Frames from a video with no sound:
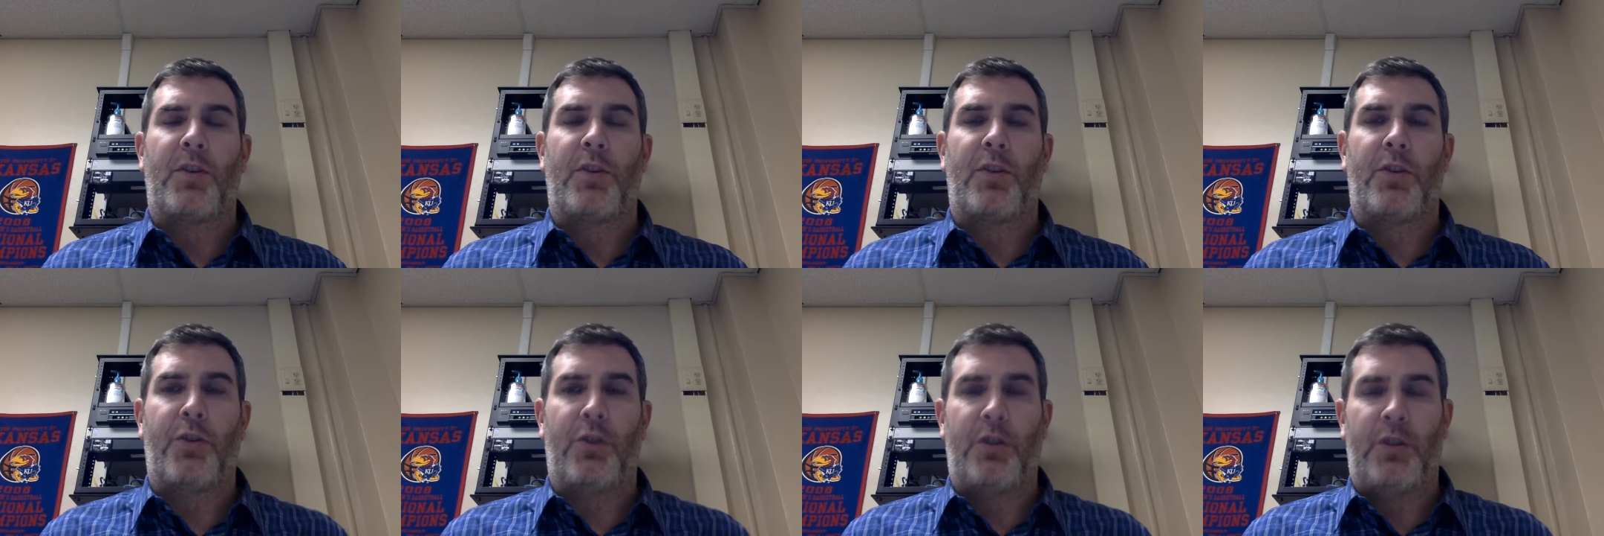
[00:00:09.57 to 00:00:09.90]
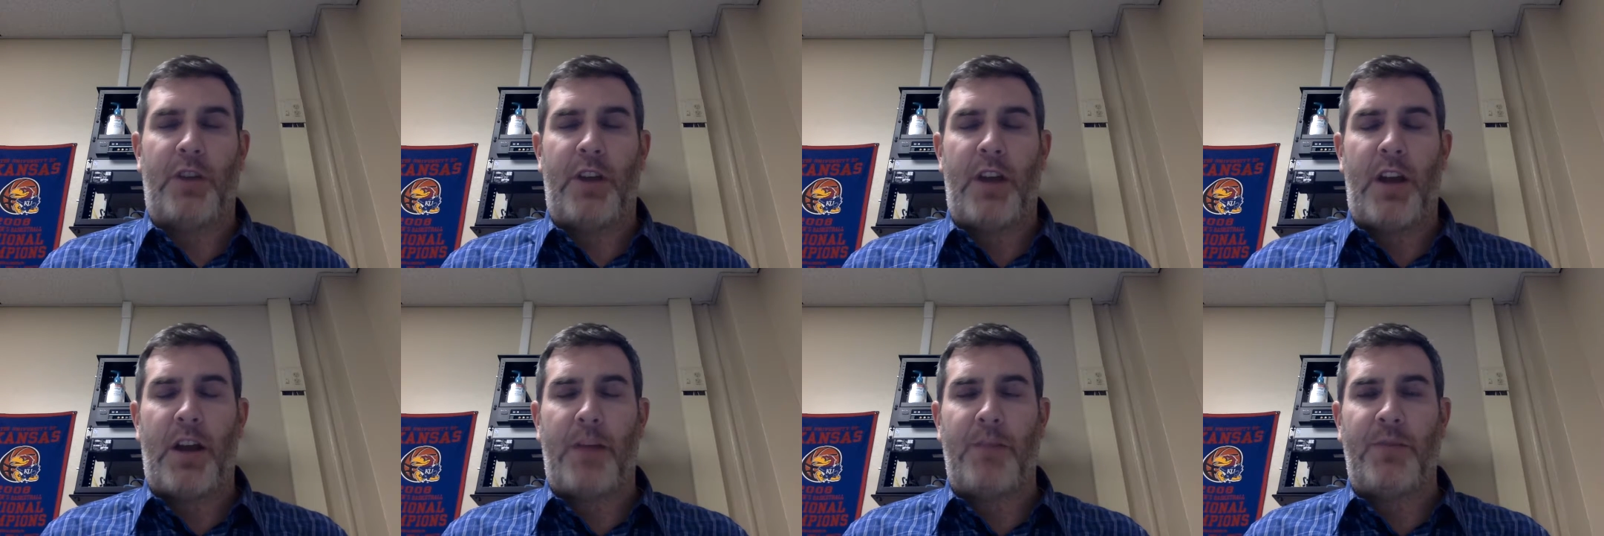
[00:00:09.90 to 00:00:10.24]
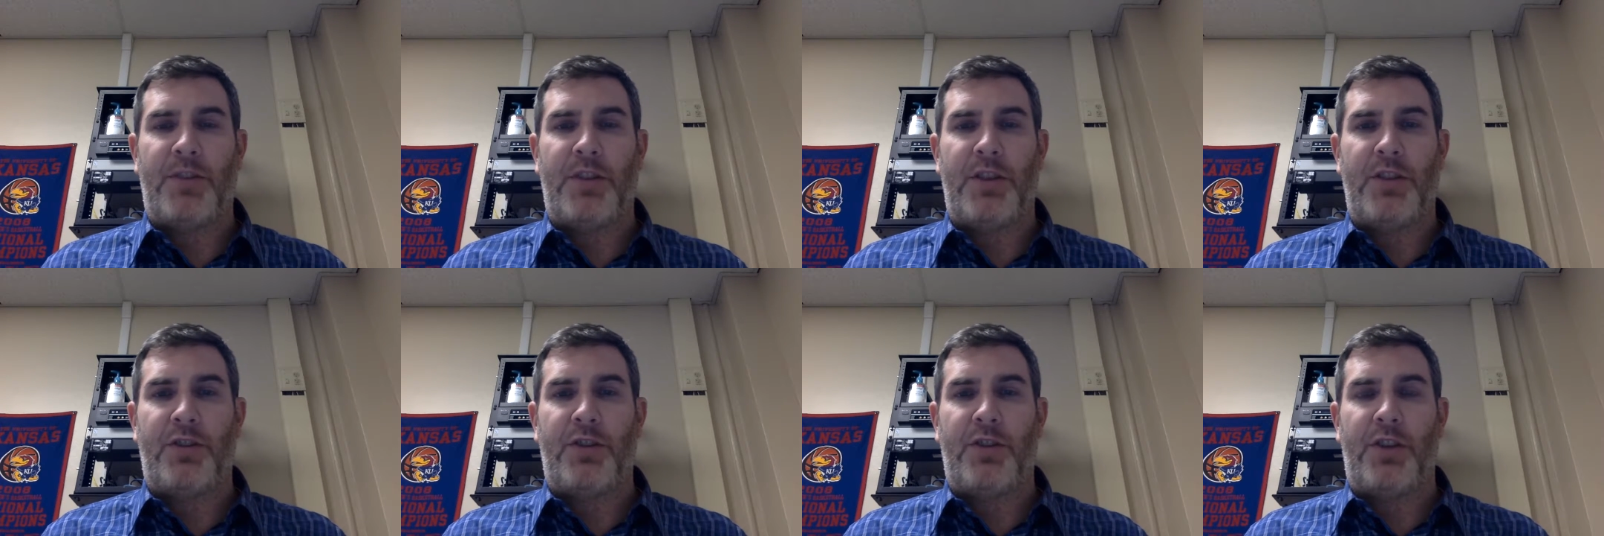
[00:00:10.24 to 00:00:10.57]
Currently I'm
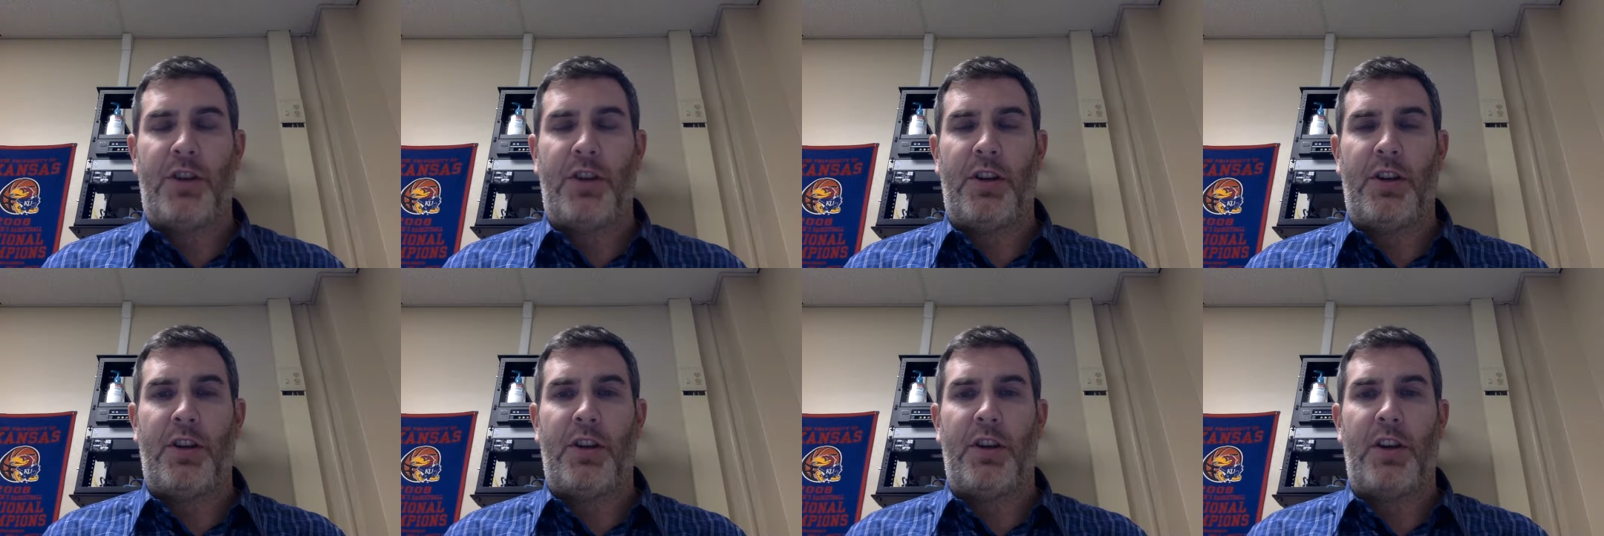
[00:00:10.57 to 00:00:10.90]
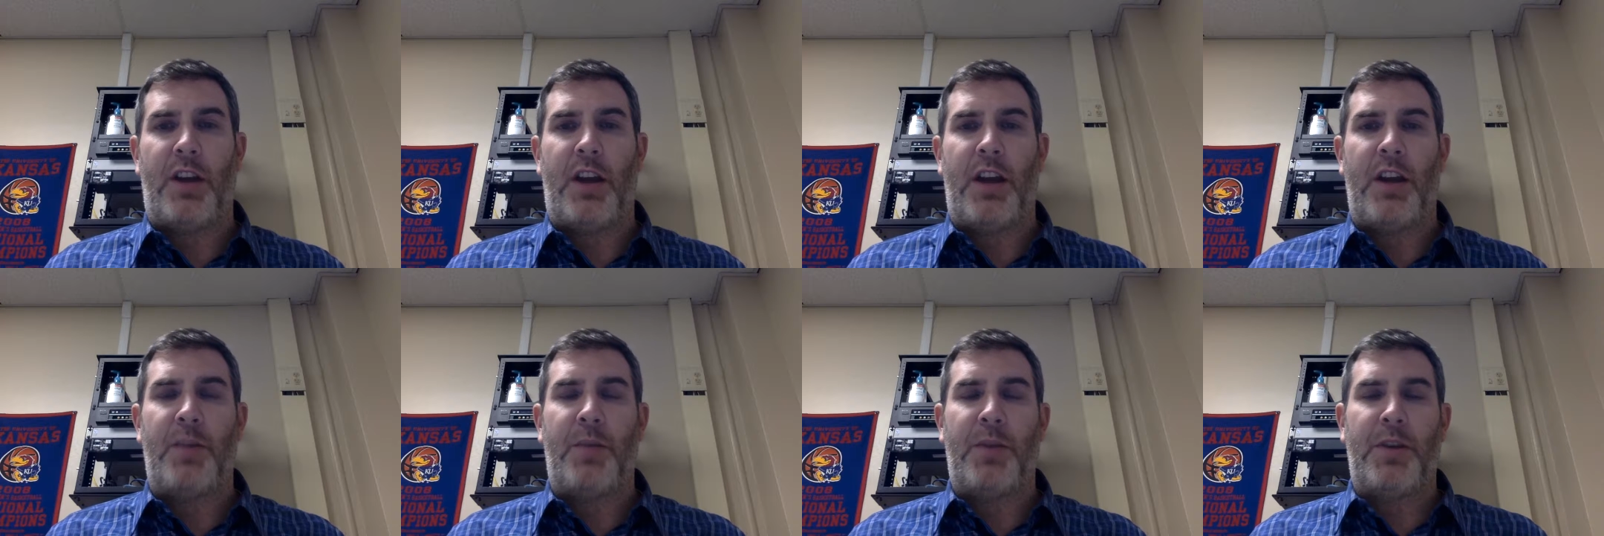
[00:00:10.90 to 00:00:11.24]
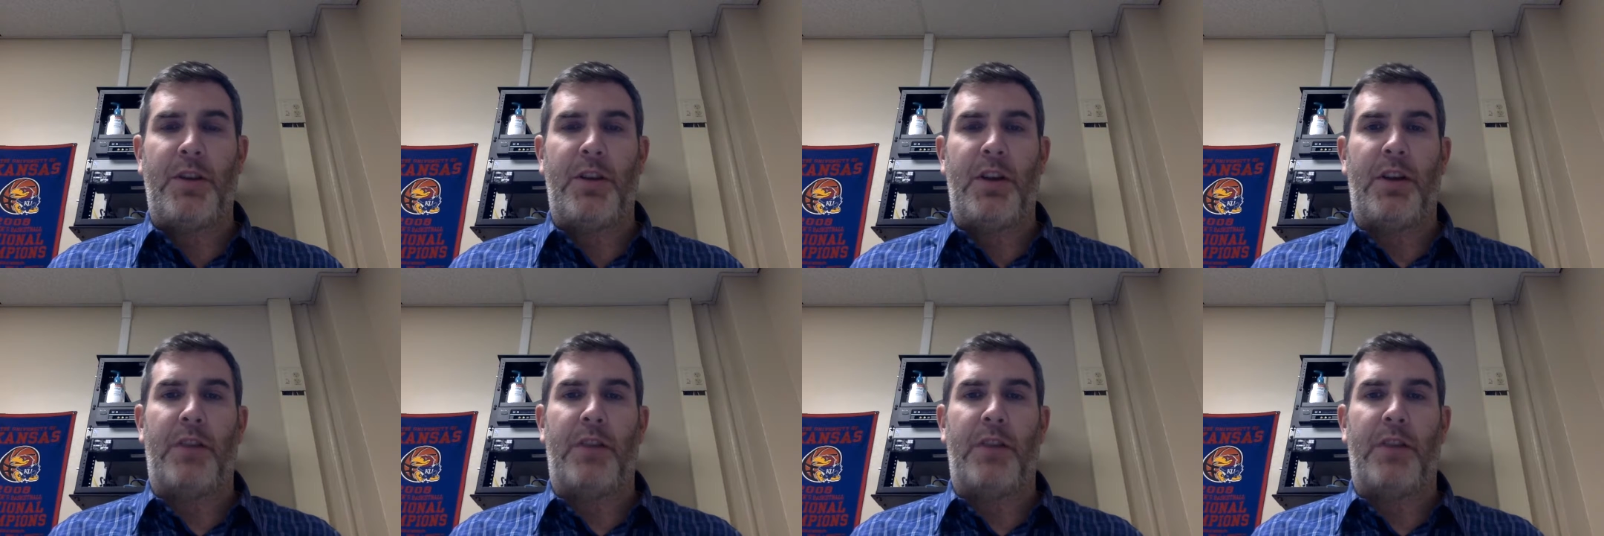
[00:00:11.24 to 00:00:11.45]
teaching AP